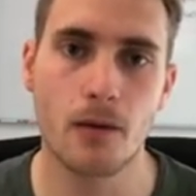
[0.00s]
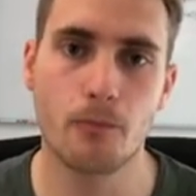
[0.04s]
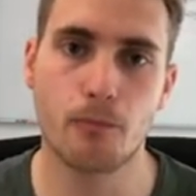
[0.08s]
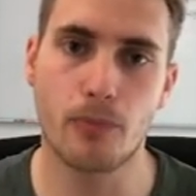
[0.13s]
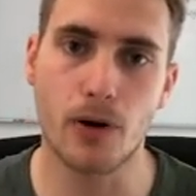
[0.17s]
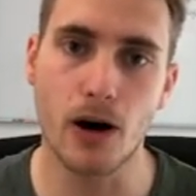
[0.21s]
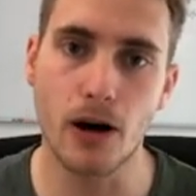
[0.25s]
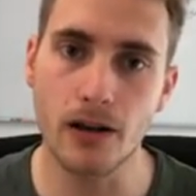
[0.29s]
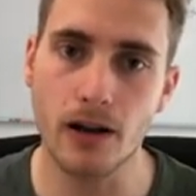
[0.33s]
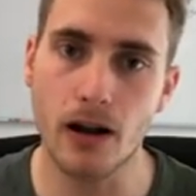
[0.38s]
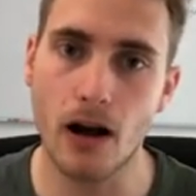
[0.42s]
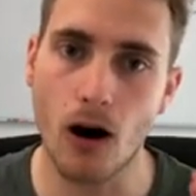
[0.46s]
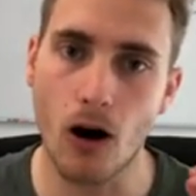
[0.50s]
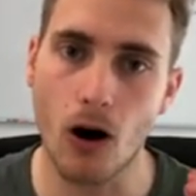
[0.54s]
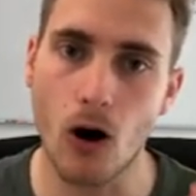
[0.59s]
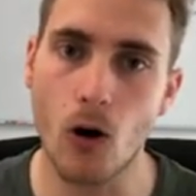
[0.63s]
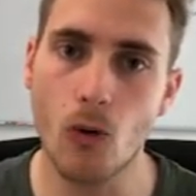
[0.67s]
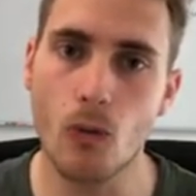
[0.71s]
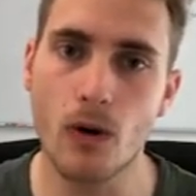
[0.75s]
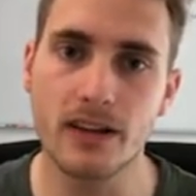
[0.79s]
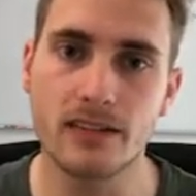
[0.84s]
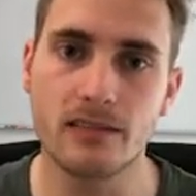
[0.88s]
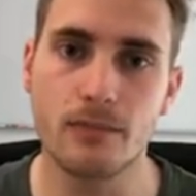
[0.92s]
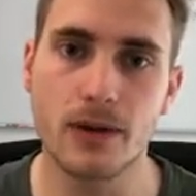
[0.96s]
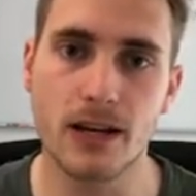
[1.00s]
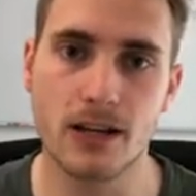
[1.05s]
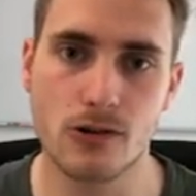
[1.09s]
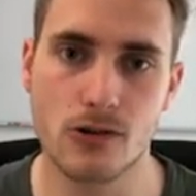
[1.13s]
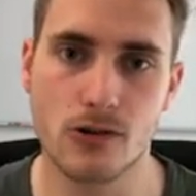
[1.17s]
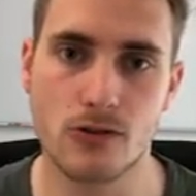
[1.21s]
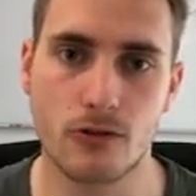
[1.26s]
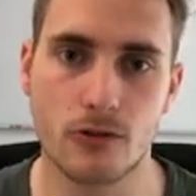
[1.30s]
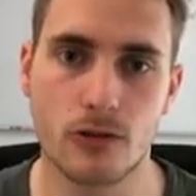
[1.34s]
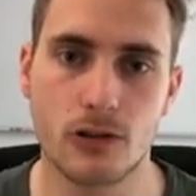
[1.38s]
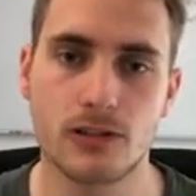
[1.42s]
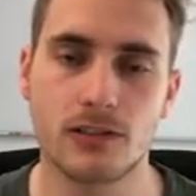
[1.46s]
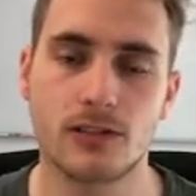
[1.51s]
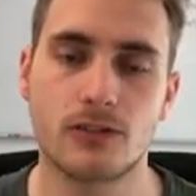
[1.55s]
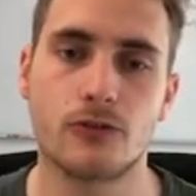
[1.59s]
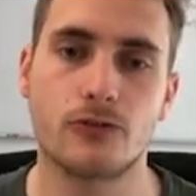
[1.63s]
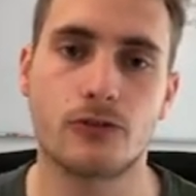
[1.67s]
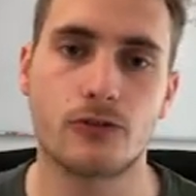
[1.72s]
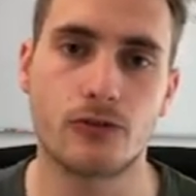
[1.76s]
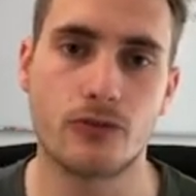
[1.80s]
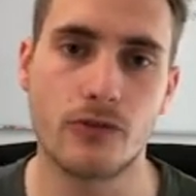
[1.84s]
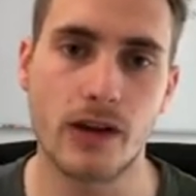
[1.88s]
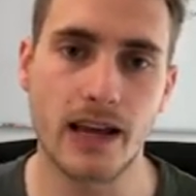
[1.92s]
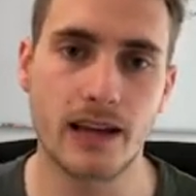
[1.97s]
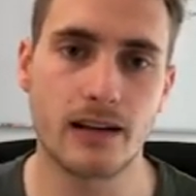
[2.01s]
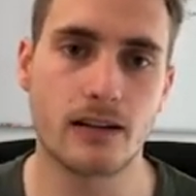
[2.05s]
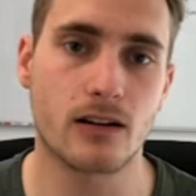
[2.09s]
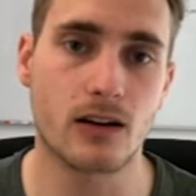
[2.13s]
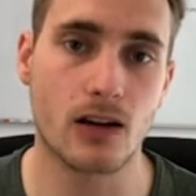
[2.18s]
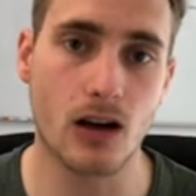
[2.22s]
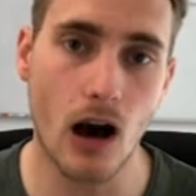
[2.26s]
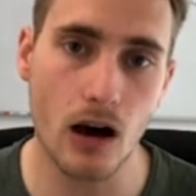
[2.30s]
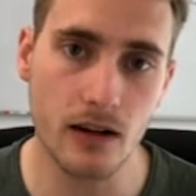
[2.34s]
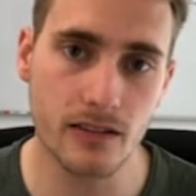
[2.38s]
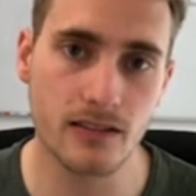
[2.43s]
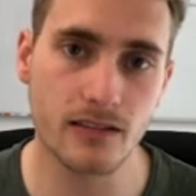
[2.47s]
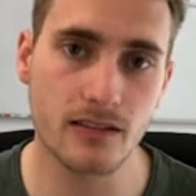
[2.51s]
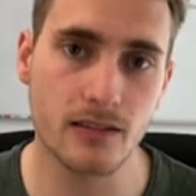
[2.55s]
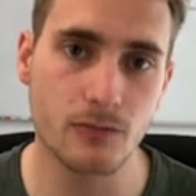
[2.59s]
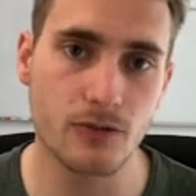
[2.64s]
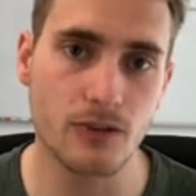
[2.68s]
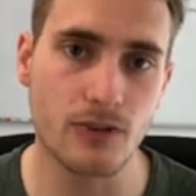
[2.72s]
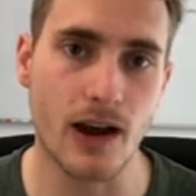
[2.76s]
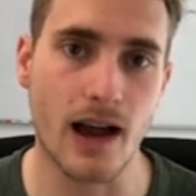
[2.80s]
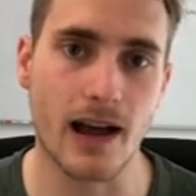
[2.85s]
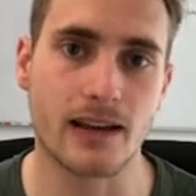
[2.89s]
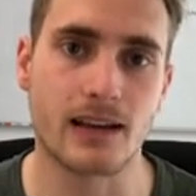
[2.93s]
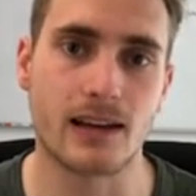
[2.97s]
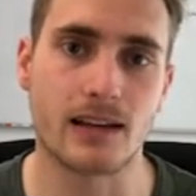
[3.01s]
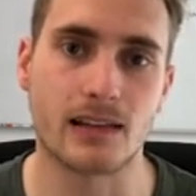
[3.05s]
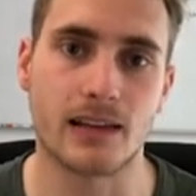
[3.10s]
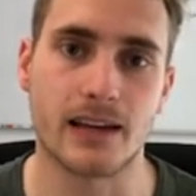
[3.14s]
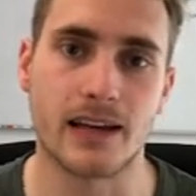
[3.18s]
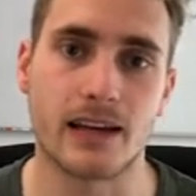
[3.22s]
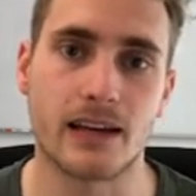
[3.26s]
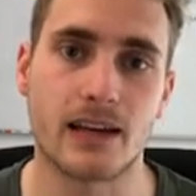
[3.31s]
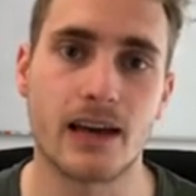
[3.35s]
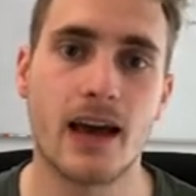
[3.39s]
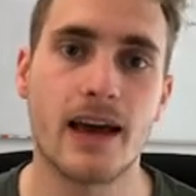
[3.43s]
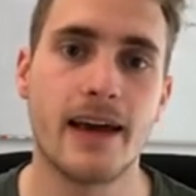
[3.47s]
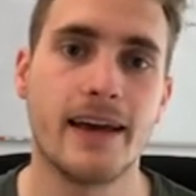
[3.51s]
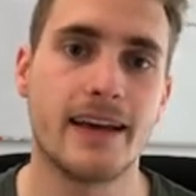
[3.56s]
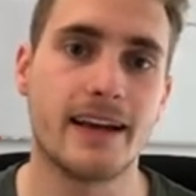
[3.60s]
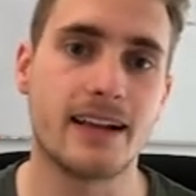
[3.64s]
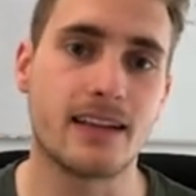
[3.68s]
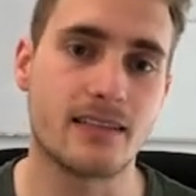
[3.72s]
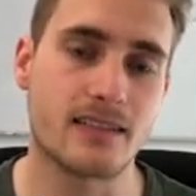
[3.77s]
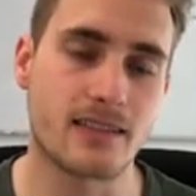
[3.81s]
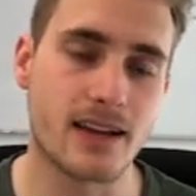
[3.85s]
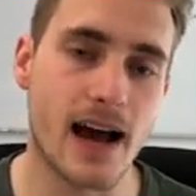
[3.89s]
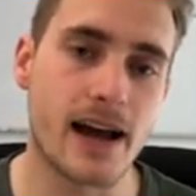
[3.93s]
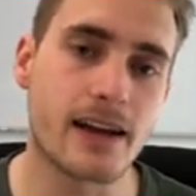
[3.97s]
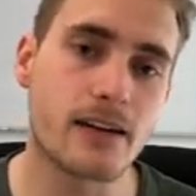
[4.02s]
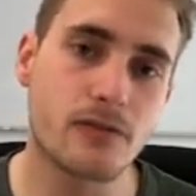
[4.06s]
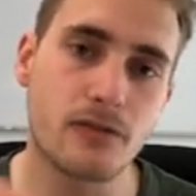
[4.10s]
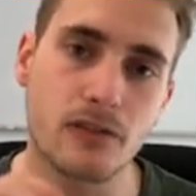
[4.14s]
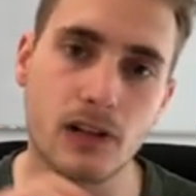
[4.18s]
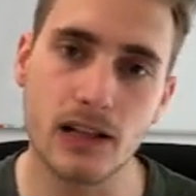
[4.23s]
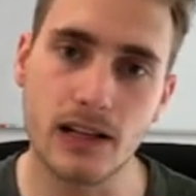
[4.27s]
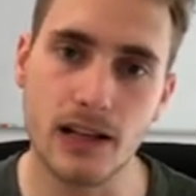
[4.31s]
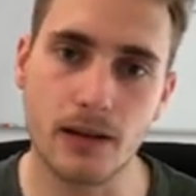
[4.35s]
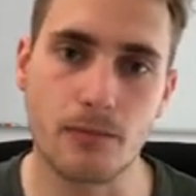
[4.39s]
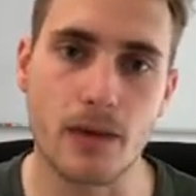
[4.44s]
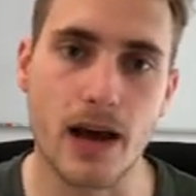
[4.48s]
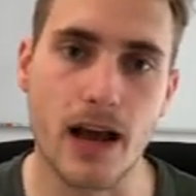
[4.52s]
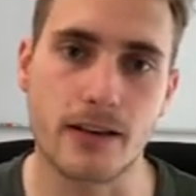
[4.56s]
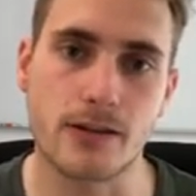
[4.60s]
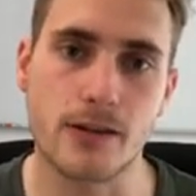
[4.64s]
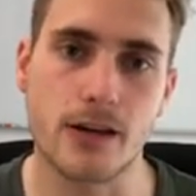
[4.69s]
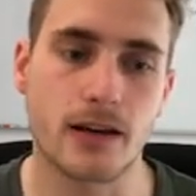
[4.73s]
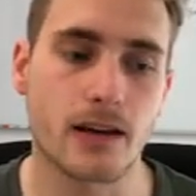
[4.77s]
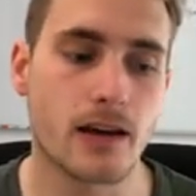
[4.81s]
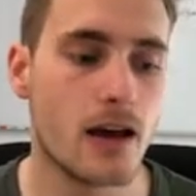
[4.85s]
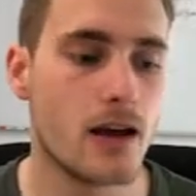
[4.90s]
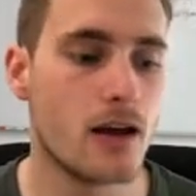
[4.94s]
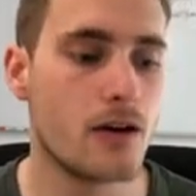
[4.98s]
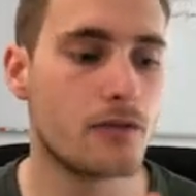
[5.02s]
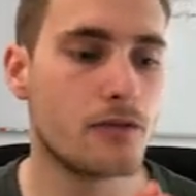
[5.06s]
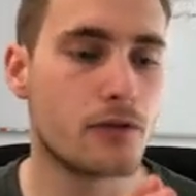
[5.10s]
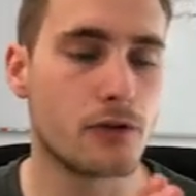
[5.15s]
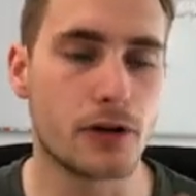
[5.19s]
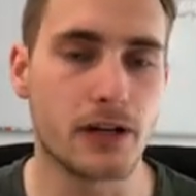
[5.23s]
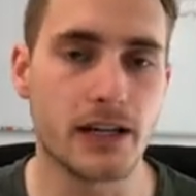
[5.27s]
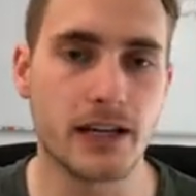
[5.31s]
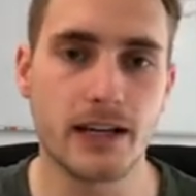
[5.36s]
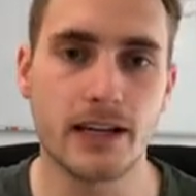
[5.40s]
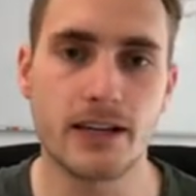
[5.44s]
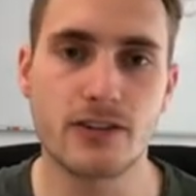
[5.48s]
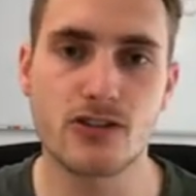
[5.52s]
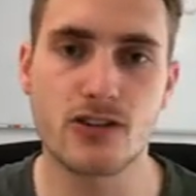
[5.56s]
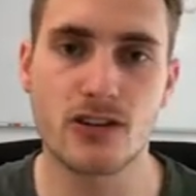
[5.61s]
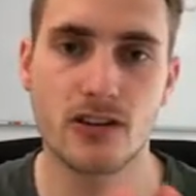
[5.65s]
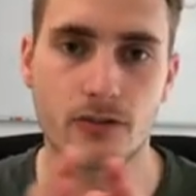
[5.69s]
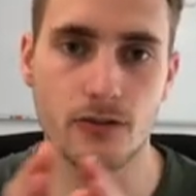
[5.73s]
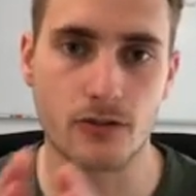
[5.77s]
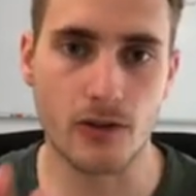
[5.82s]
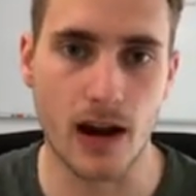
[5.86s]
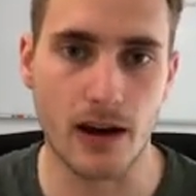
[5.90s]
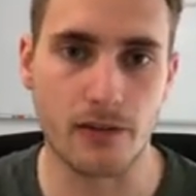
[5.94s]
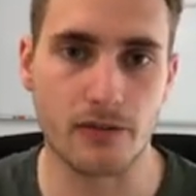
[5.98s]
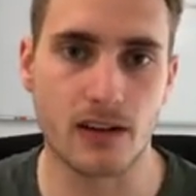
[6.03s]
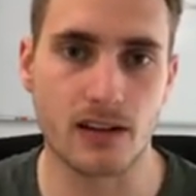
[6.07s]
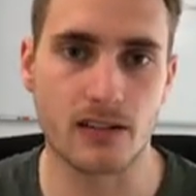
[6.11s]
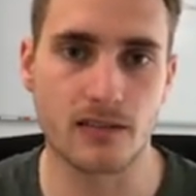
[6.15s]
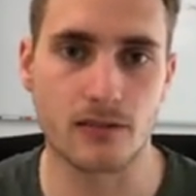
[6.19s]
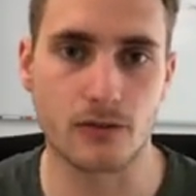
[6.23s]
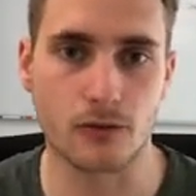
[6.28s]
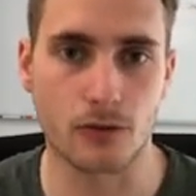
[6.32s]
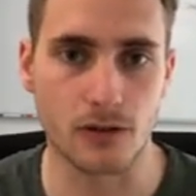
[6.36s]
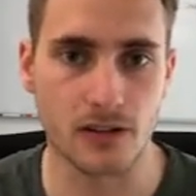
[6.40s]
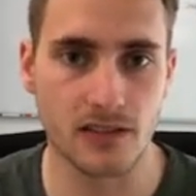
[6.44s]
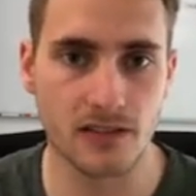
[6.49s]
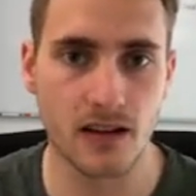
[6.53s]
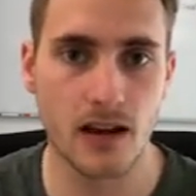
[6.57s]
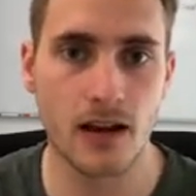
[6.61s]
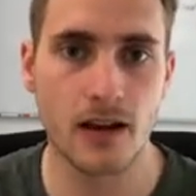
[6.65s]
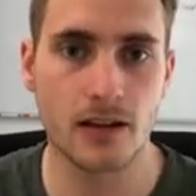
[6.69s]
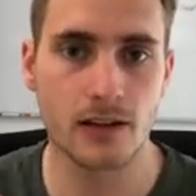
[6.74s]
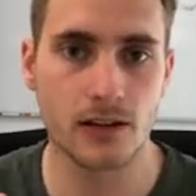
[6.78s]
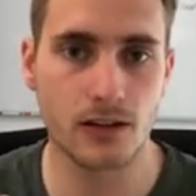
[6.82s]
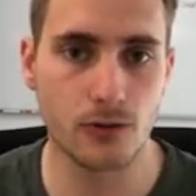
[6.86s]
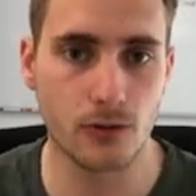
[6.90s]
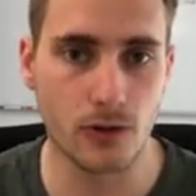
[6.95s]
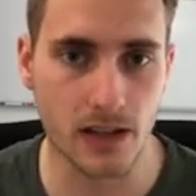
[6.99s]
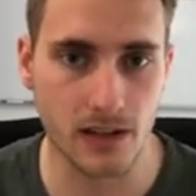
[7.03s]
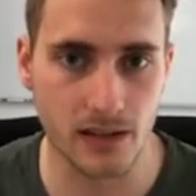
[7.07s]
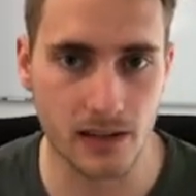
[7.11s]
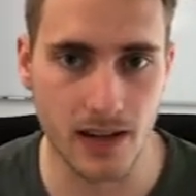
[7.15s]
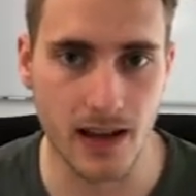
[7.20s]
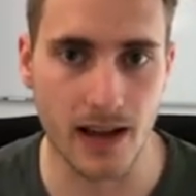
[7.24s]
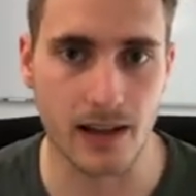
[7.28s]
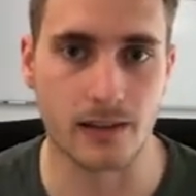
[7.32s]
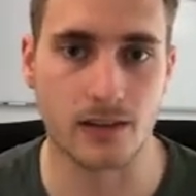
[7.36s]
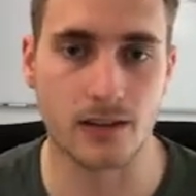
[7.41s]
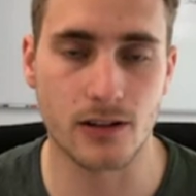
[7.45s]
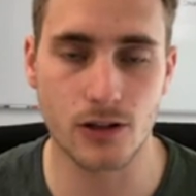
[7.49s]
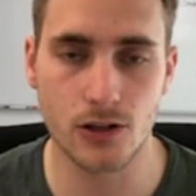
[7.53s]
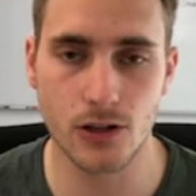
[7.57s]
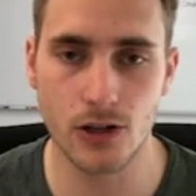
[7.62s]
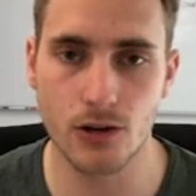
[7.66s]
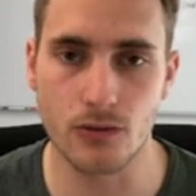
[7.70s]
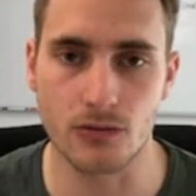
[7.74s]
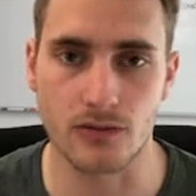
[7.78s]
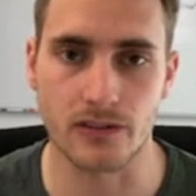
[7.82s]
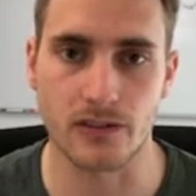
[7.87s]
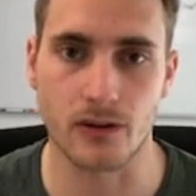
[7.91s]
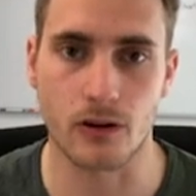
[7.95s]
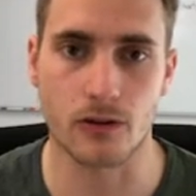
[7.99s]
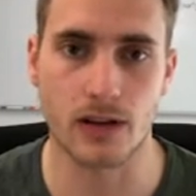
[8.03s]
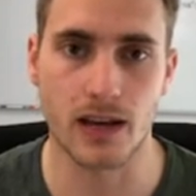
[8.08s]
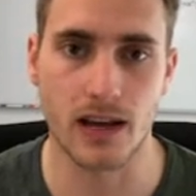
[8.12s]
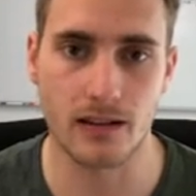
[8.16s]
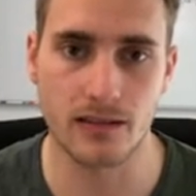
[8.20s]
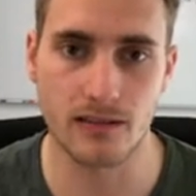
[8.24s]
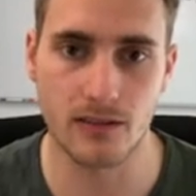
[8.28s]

but always make sure to create a custom tracking link inside of ClickMagick for each traffic source you intend to use, okay?